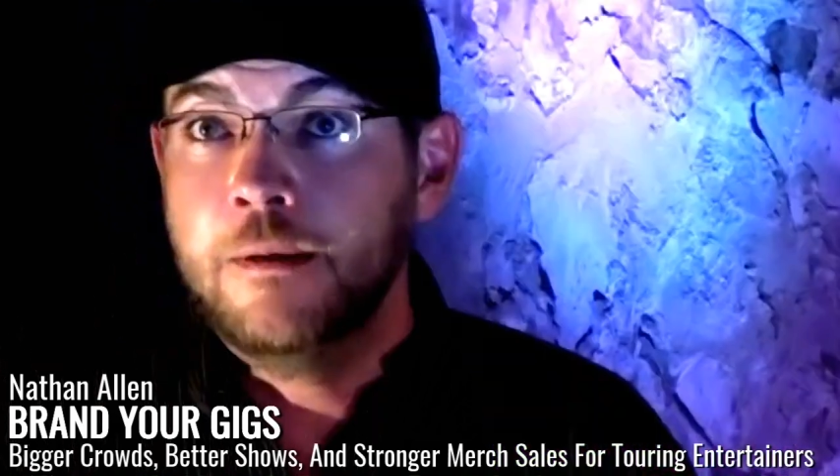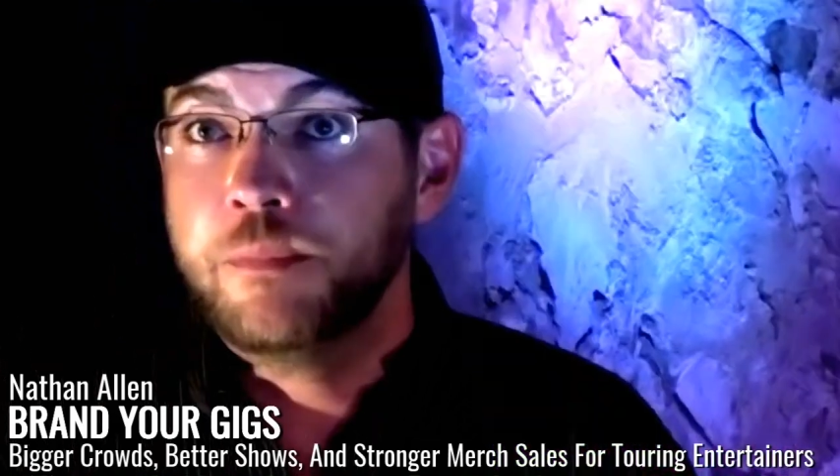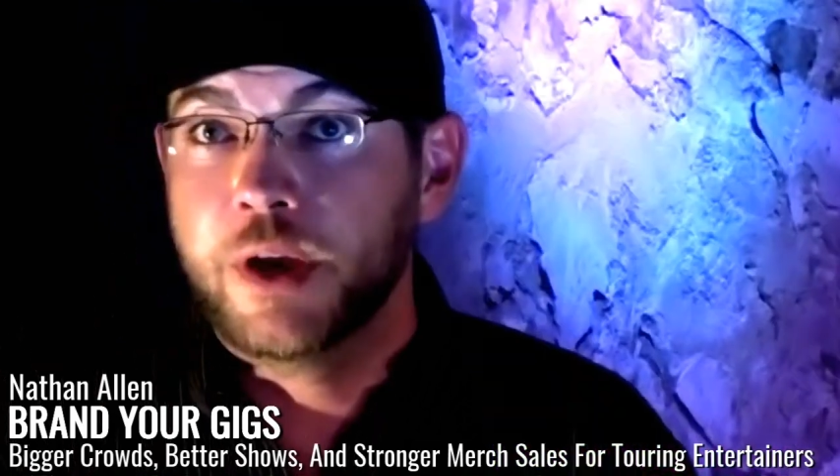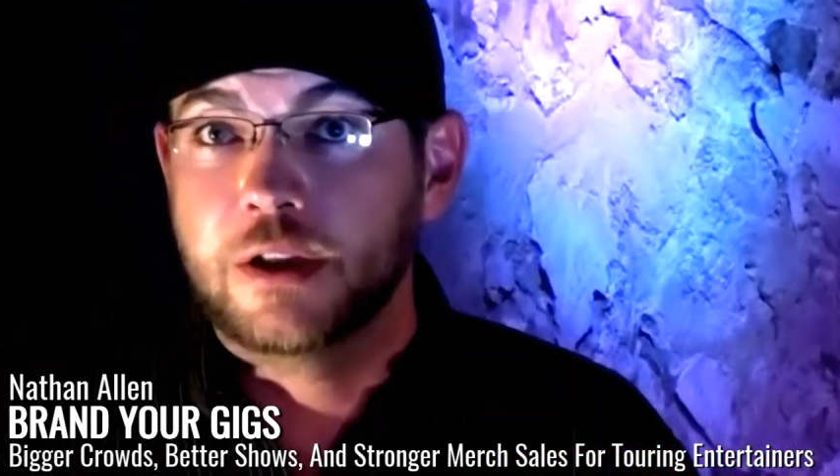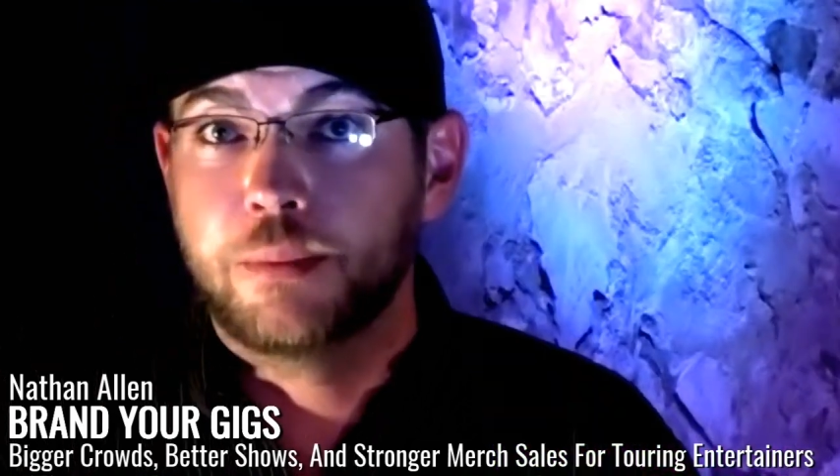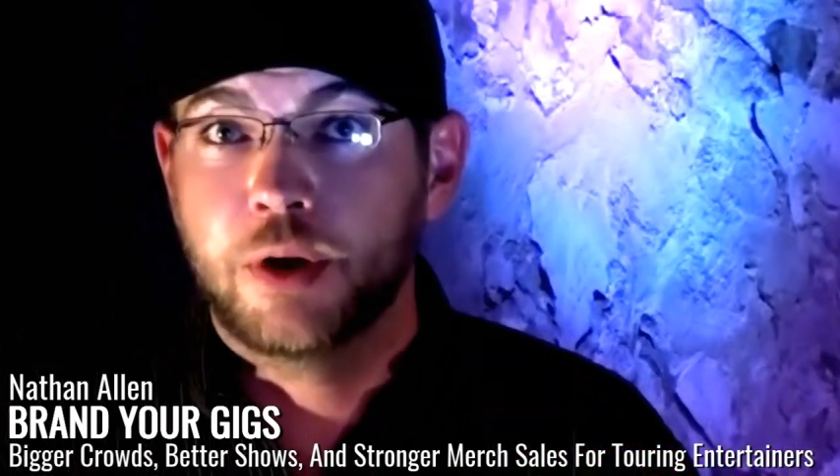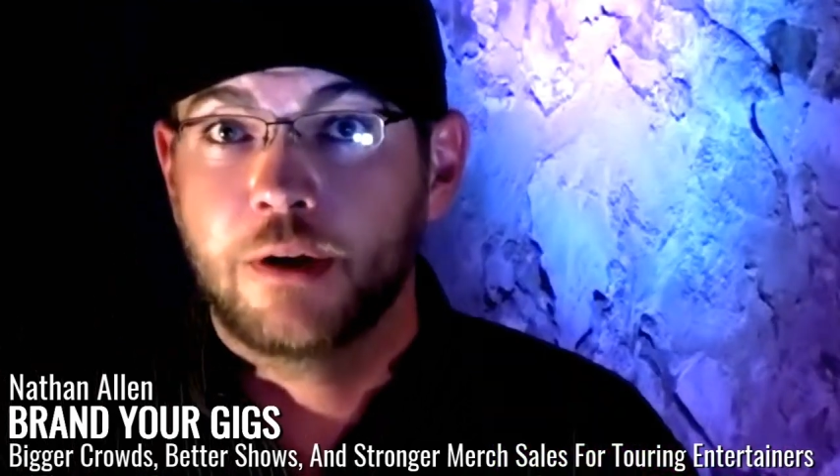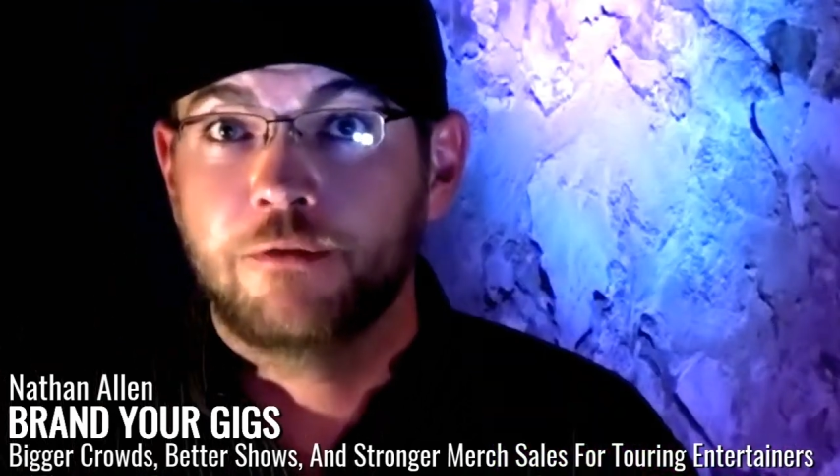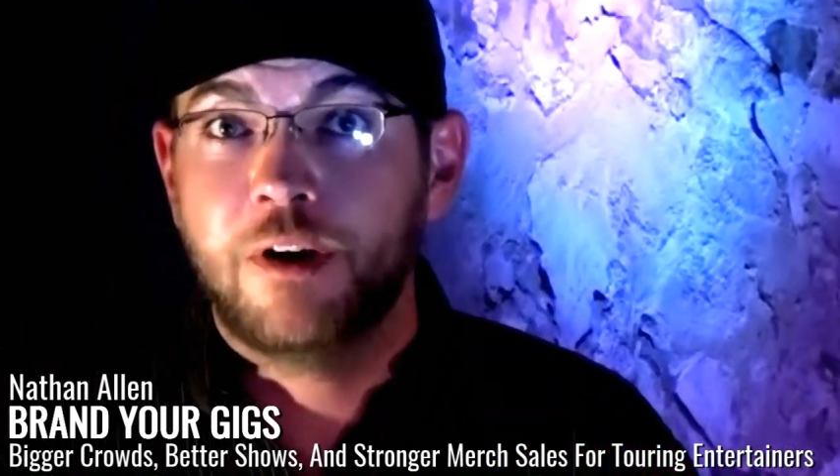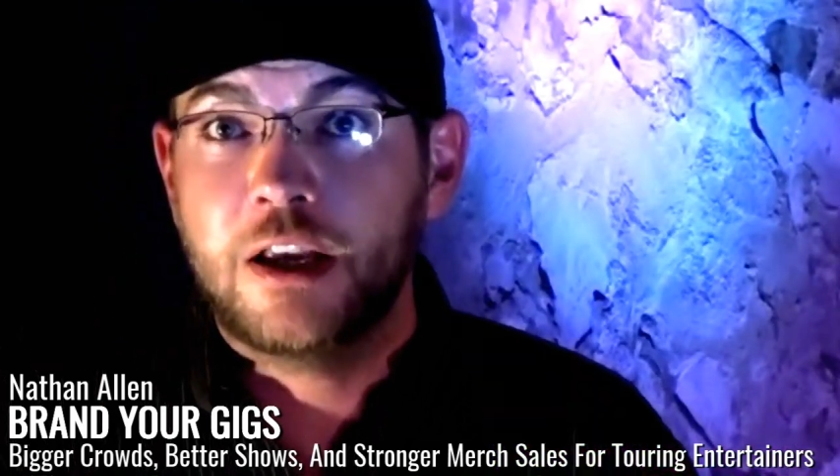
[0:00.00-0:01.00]
like to put
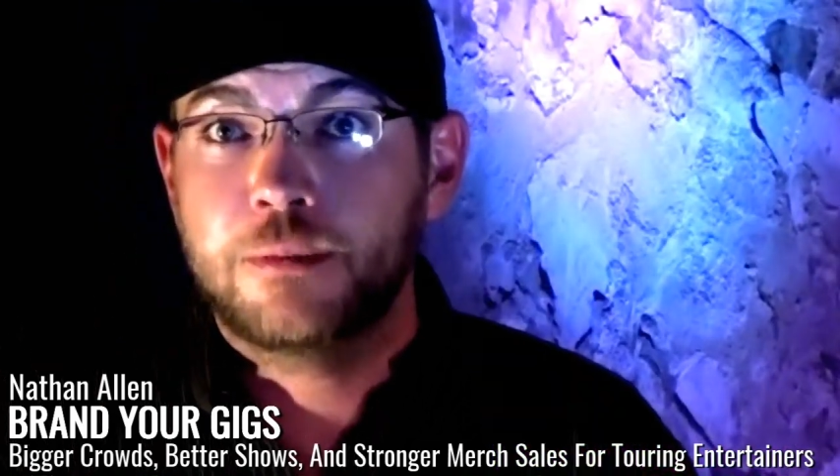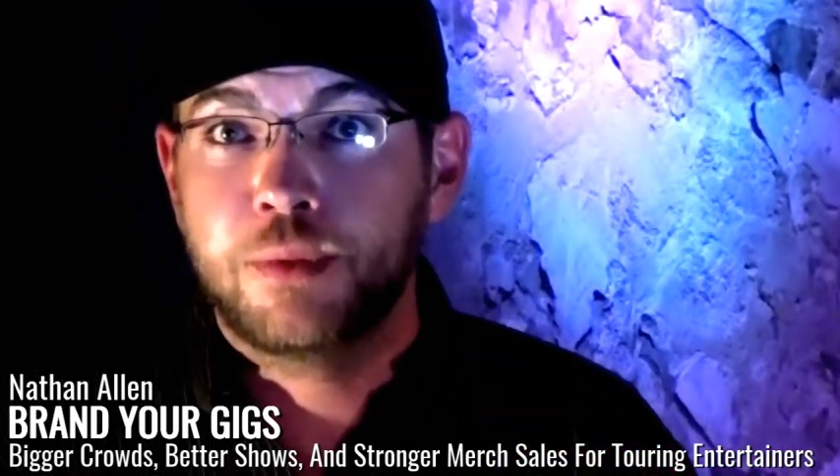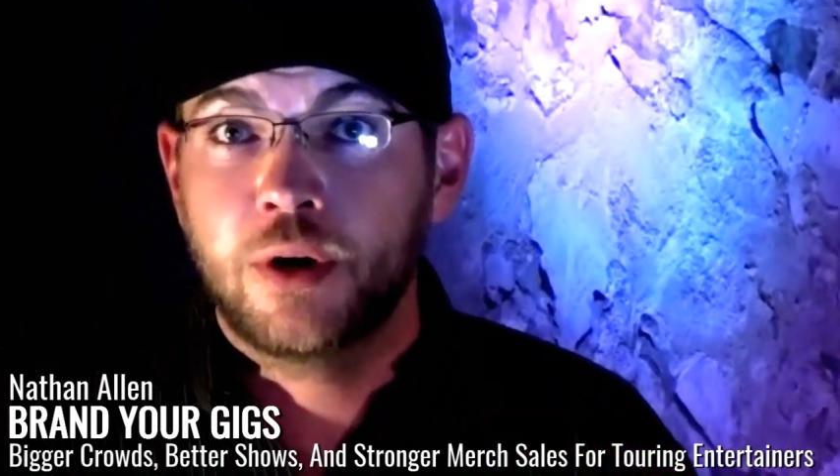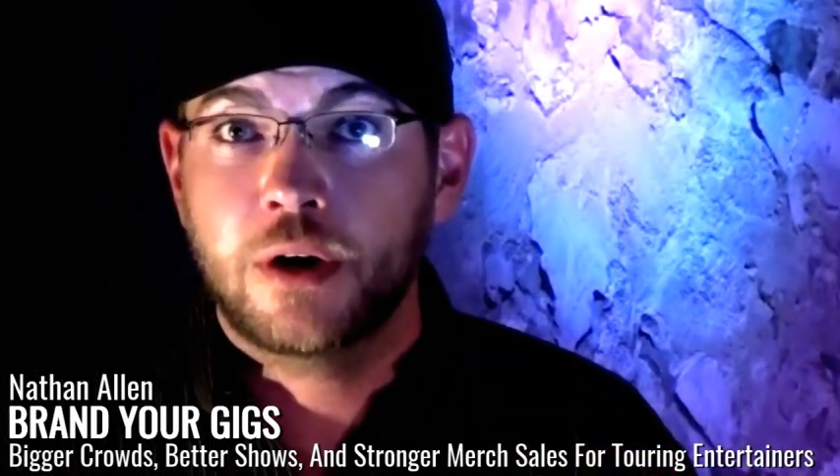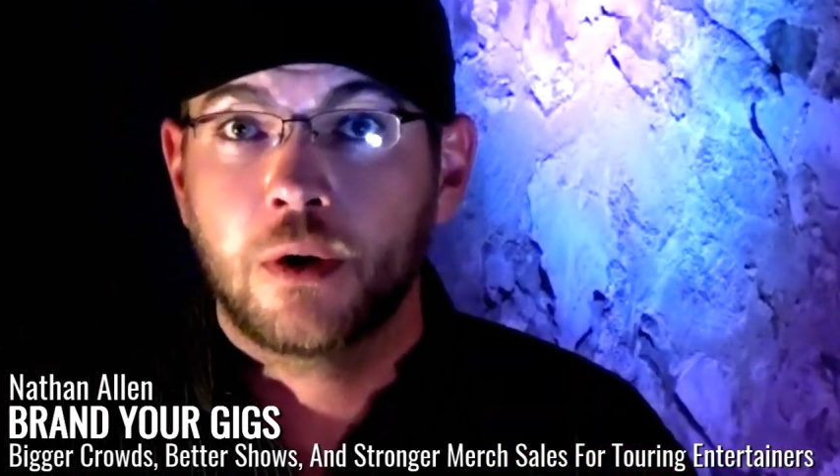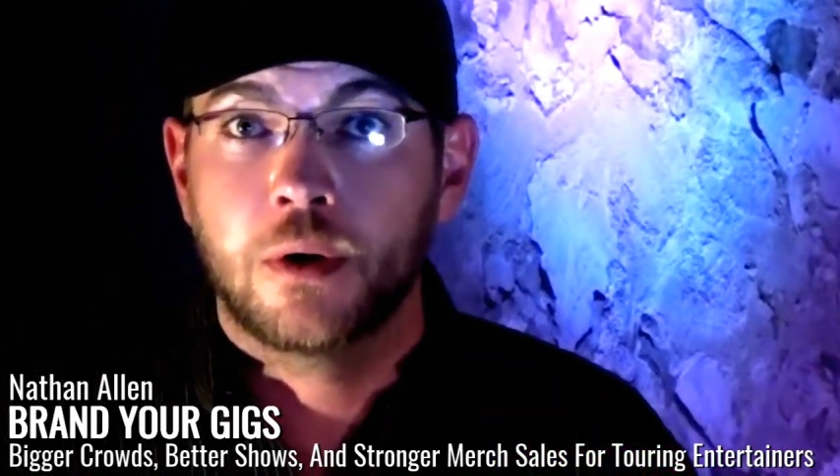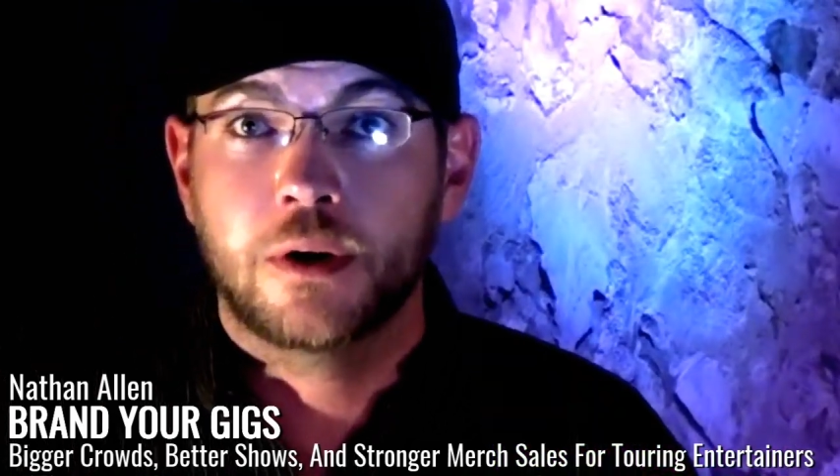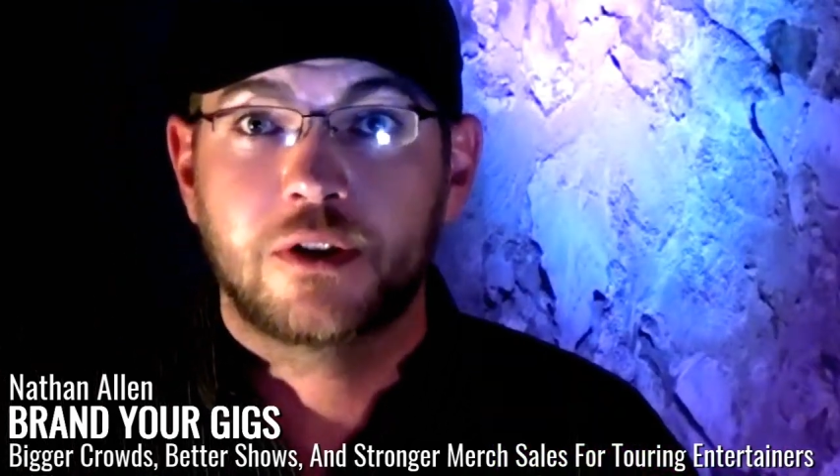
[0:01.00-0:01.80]
on Facebook or to